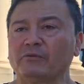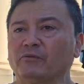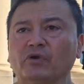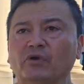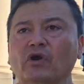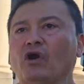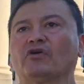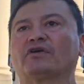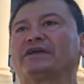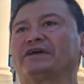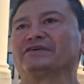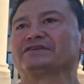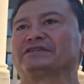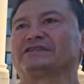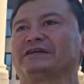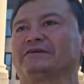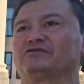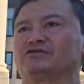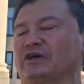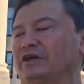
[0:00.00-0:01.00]
time, and we're all
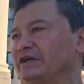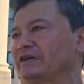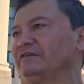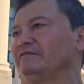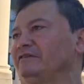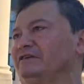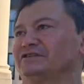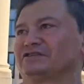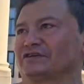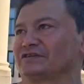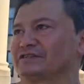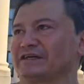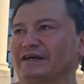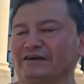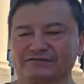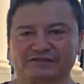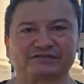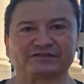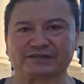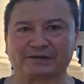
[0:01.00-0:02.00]
guilty of trying to convince
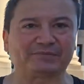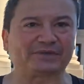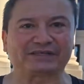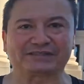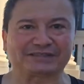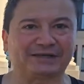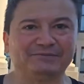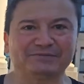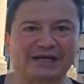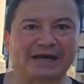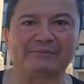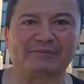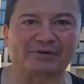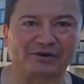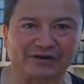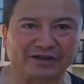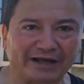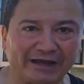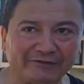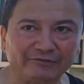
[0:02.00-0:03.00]
ourselves of something
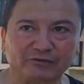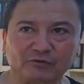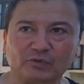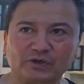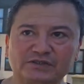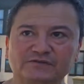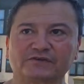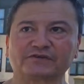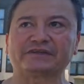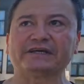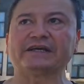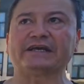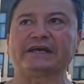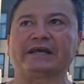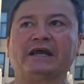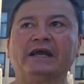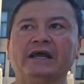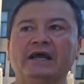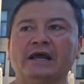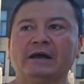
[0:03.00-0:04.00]
sometime in our life and wishful
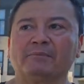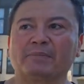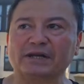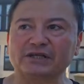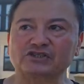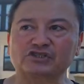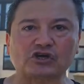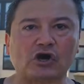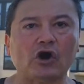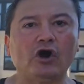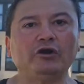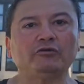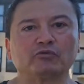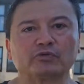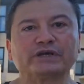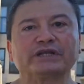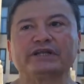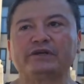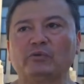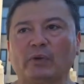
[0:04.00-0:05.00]
thinking, but it's
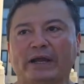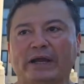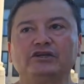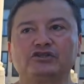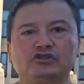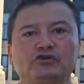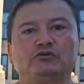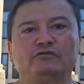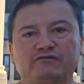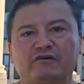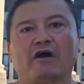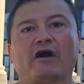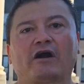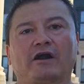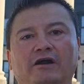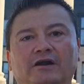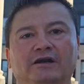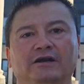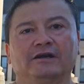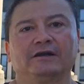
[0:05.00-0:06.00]
gone really way too far.
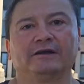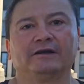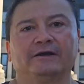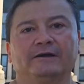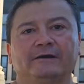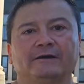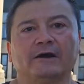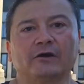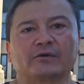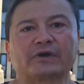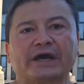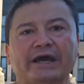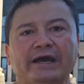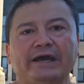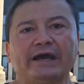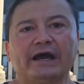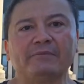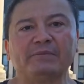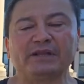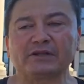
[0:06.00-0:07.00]
Okay?
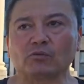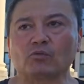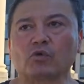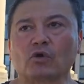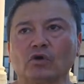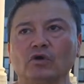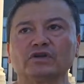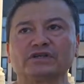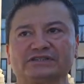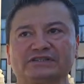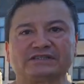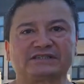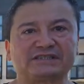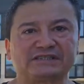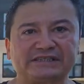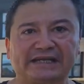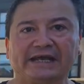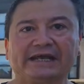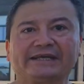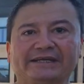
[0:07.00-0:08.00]
I mean, the world is at
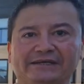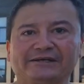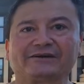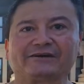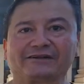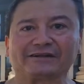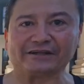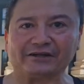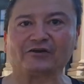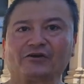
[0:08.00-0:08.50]
stake here, literally.